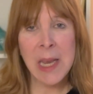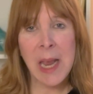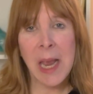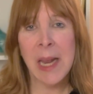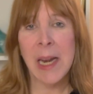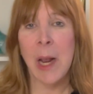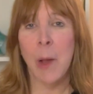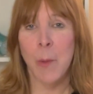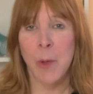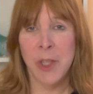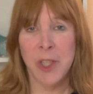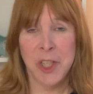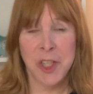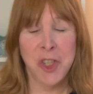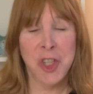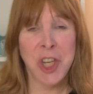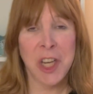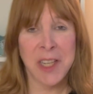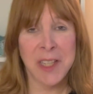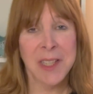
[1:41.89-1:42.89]
And I would
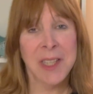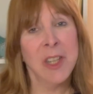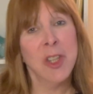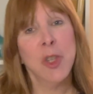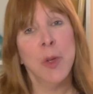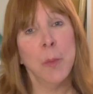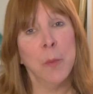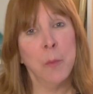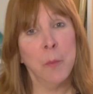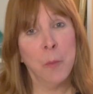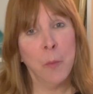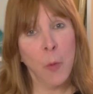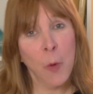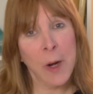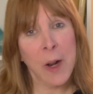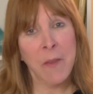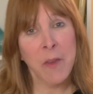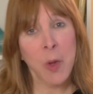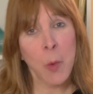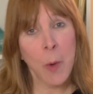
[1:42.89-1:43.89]
suggest that
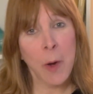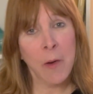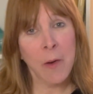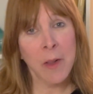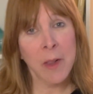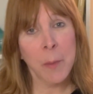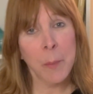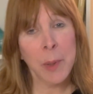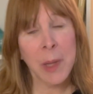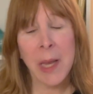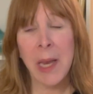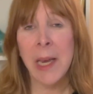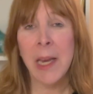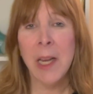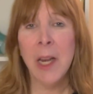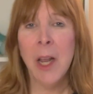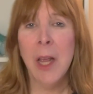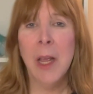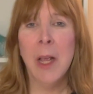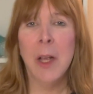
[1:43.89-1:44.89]
whatever you wear on the plane